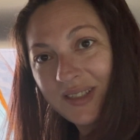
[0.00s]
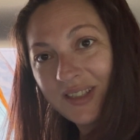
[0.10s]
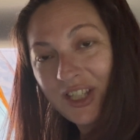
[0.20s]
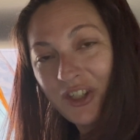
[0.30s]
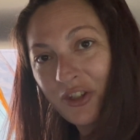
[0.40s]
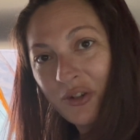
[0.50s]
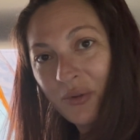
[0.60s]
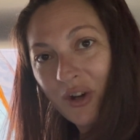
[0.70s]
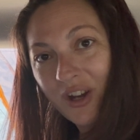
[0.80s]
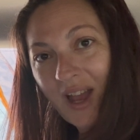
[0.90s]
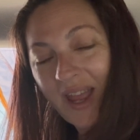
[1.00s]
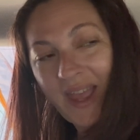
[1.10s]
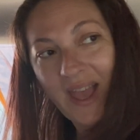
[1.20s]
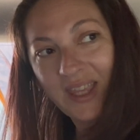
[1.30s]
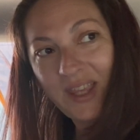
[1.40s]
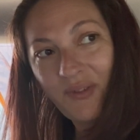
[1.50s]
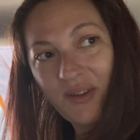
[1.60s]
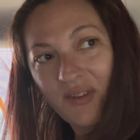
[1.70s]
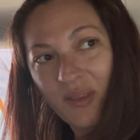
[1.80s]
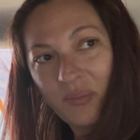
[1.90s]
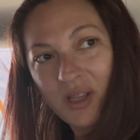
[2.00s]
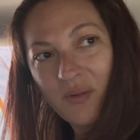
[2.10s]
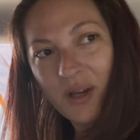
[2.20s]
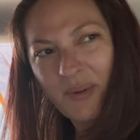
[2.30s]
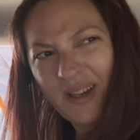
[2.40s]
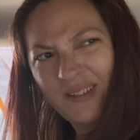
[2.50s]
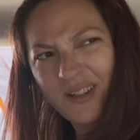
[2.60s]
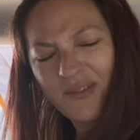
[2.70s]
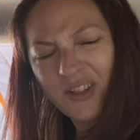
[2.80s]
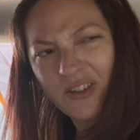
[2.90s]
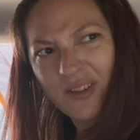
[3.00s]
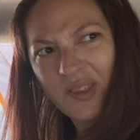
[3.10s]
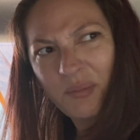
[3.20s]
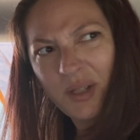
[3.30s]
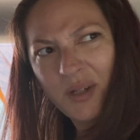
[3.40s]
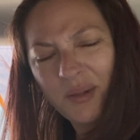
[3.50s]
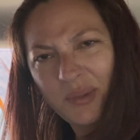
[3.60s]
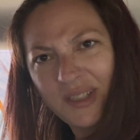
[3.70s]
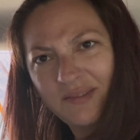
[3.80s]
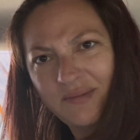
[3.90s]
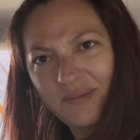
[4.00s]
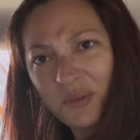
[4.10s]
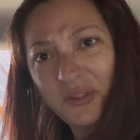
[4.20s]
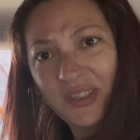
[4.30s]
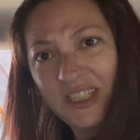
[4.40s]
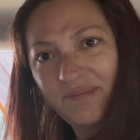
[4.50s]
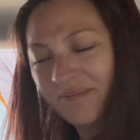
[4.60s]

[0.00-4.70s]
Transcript: canoe or kayak, even if it's blow up. I don't know if I trust the blow up, but we'll see.